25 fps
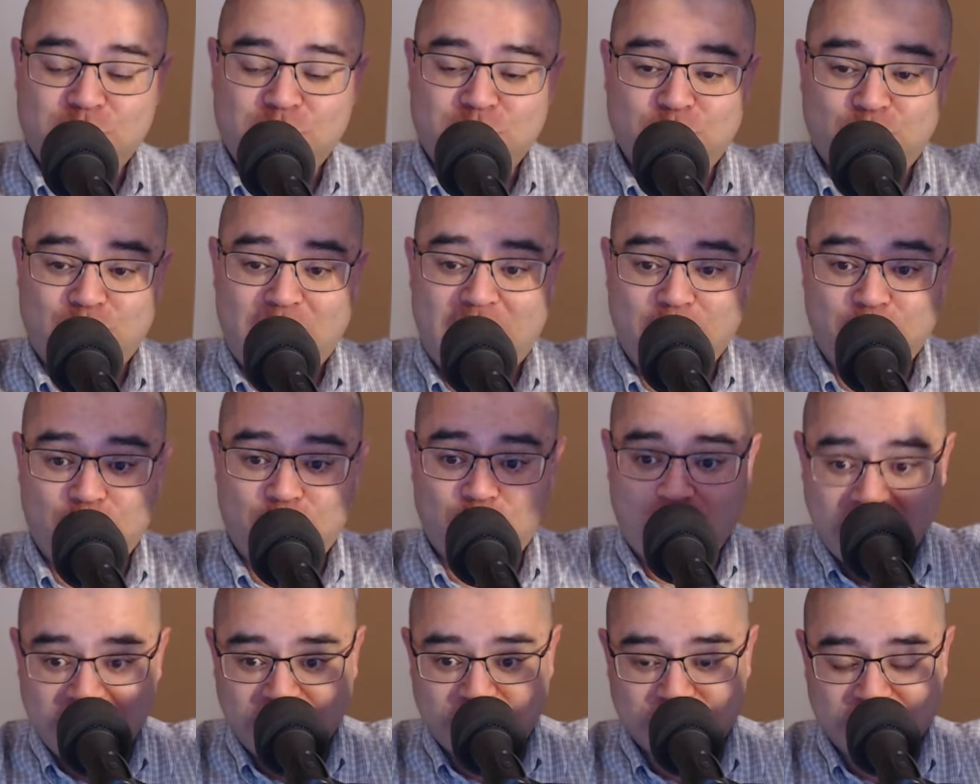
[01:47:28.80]
your
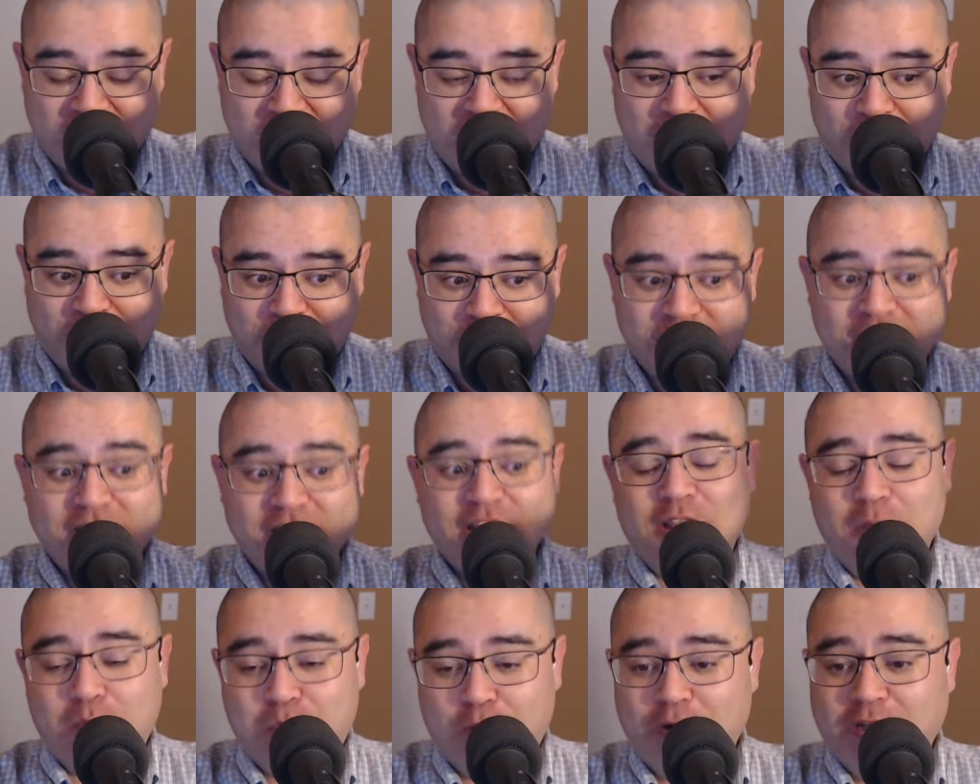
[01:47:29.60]
surround right
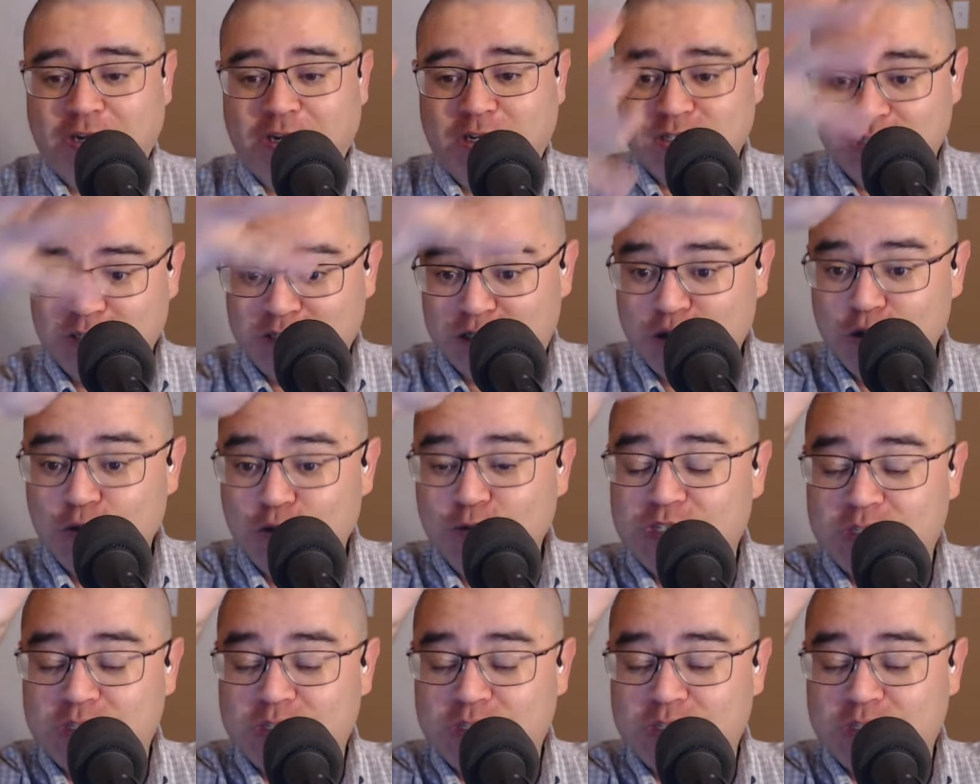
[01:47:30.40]
channel. The point is the two